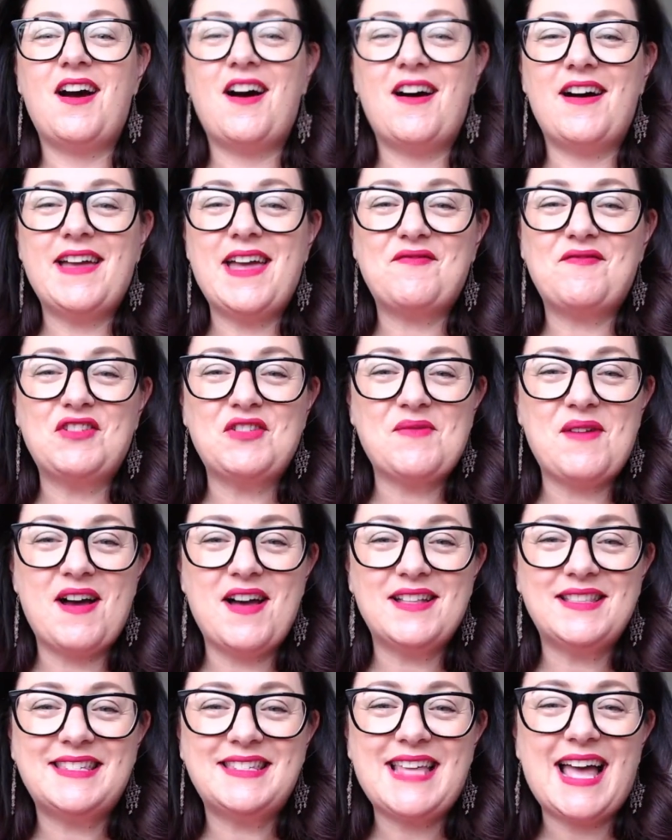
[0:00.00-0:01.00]
Hi
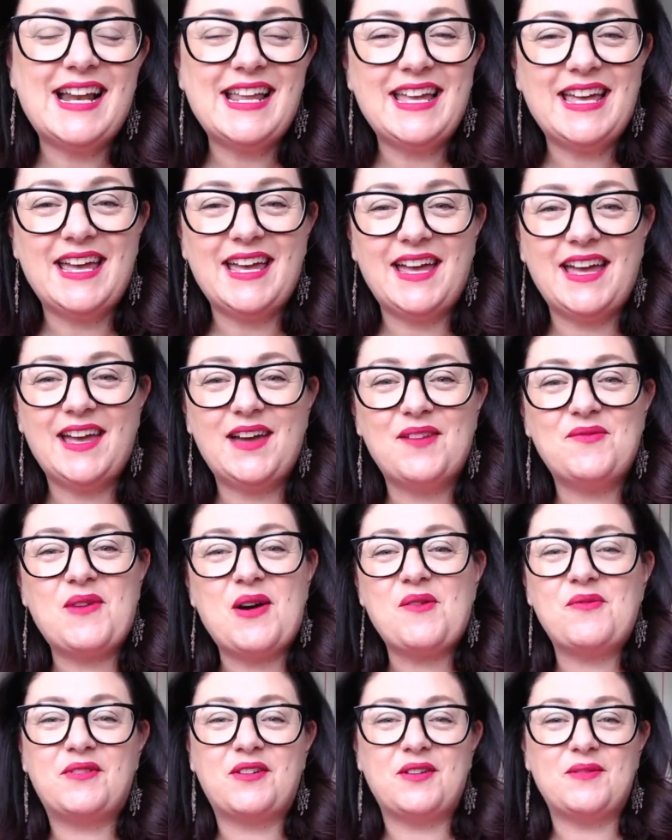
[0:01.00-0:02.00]
everyone, Sally here.
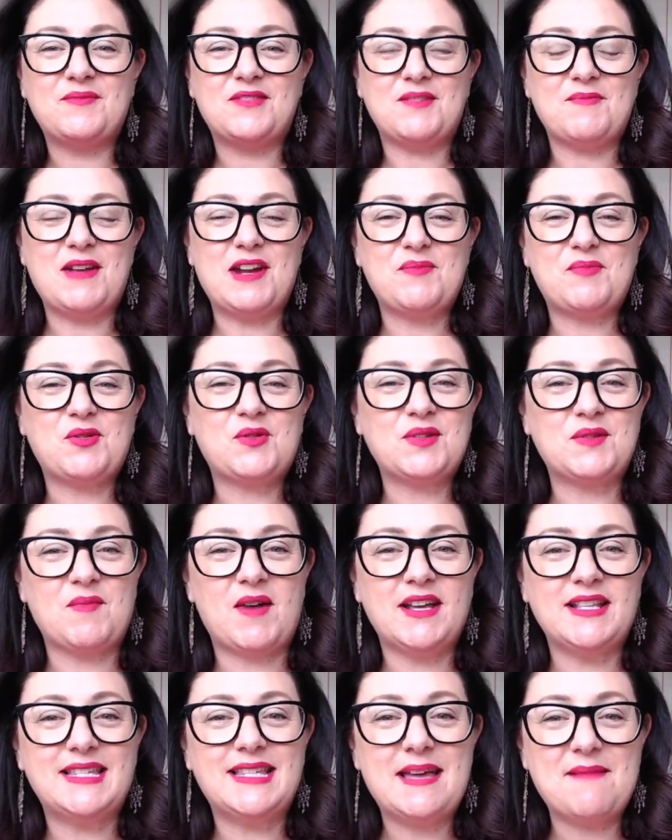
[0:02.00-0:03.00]
Welcome to Menopause
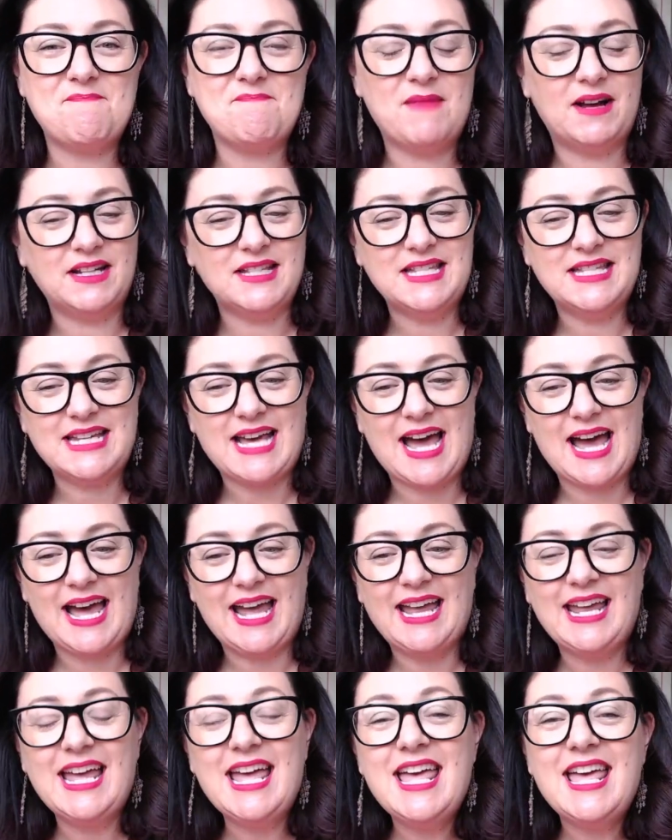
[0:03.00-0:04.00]
Mindset
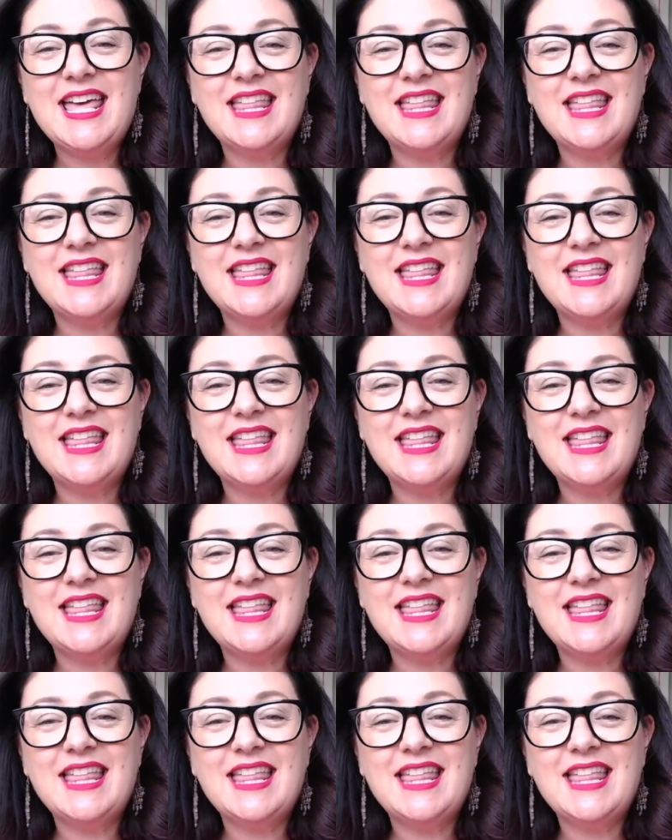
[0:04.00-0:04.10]
Monday.